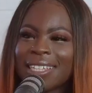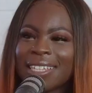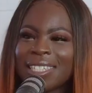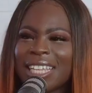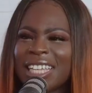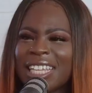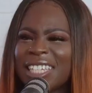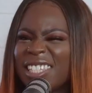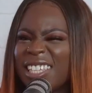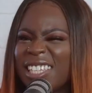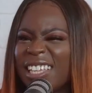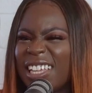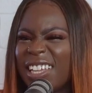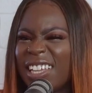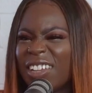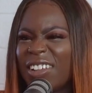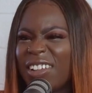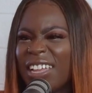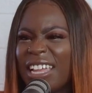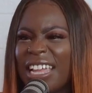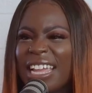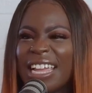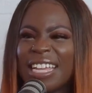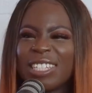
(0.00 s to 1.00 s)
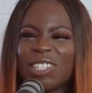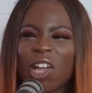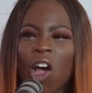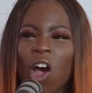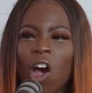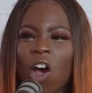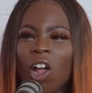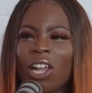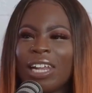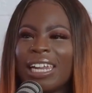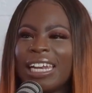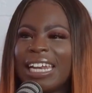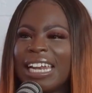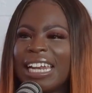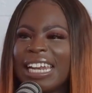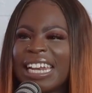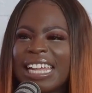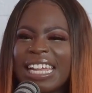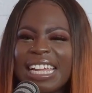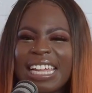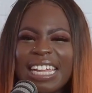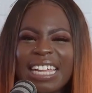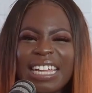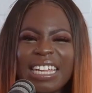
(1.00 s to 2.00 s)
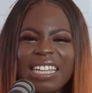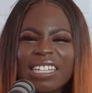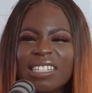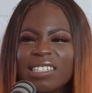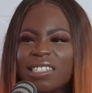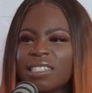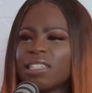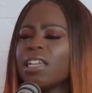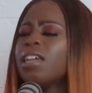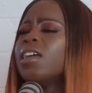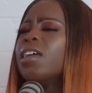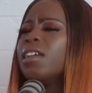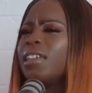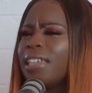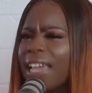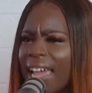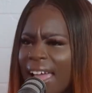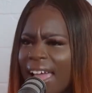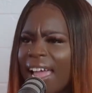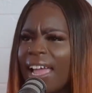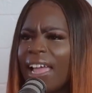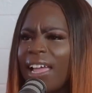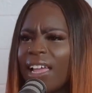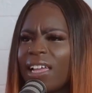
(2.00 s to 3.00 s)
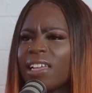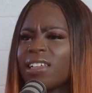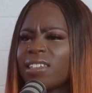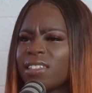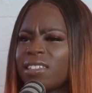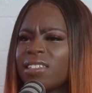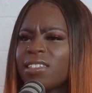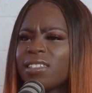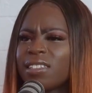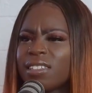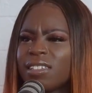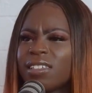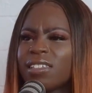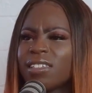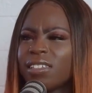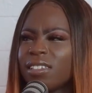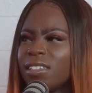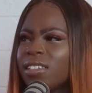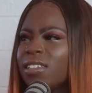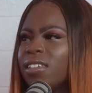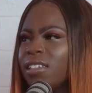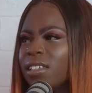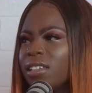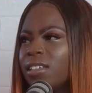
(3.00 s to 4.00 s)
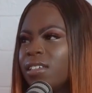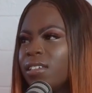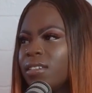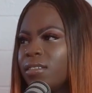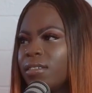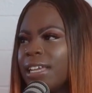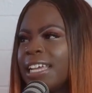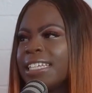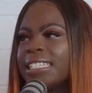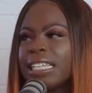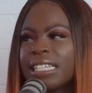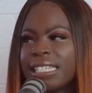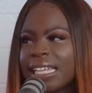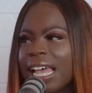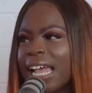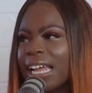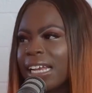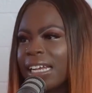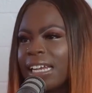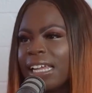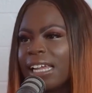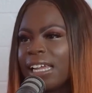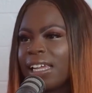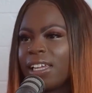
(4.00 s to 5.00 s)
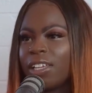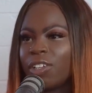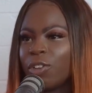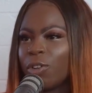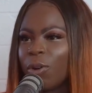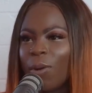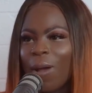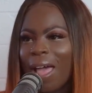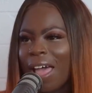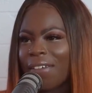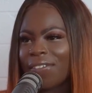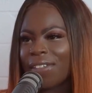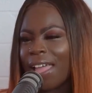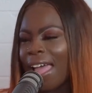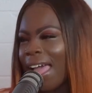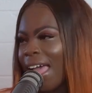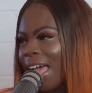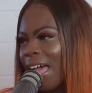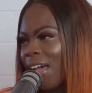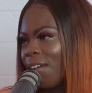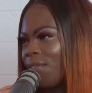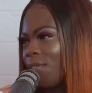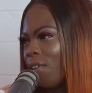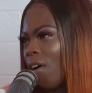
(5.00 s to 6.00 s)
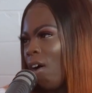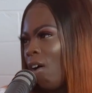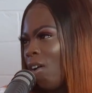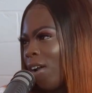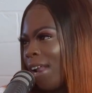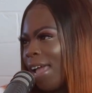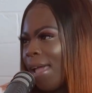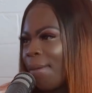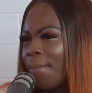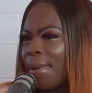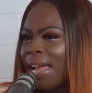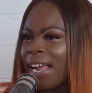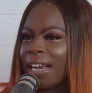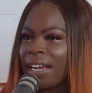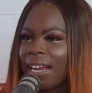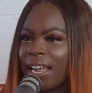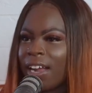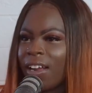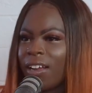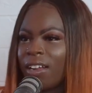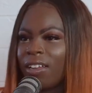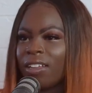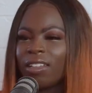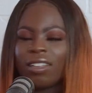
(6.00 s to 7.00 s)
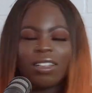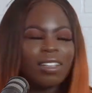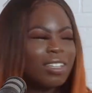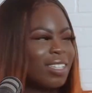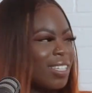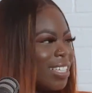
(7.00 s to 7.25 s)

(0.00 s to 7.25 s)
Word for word: not it's, the ankles it's all in the knees the yes yeah it's a technique. You don't have to have all that back yeah. there.